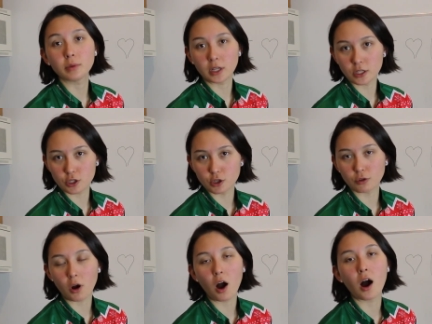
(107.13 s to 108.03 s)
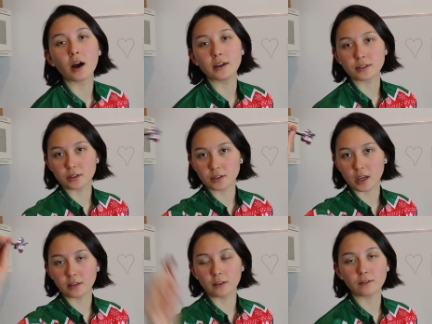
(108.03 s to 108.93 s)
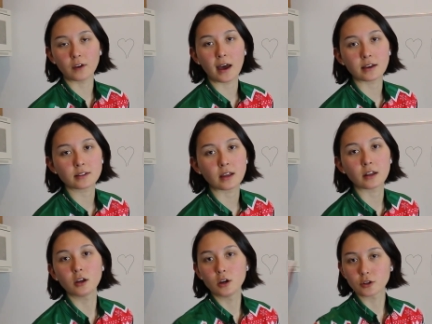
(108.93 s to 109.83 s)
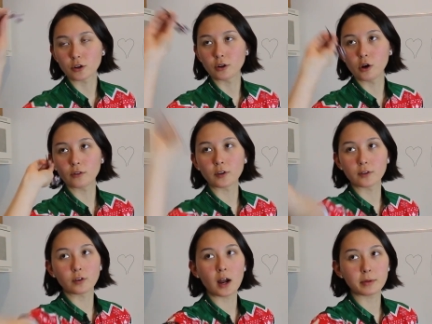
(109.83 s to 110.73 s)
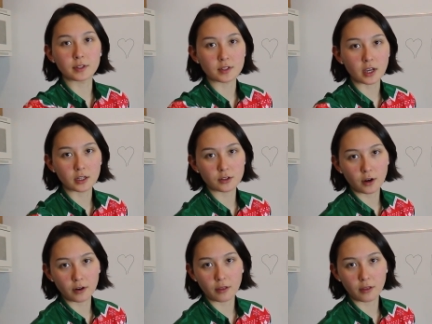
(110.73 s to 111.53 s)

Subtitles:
but his draw is insanely fast, that turnover of grabbing the second dart and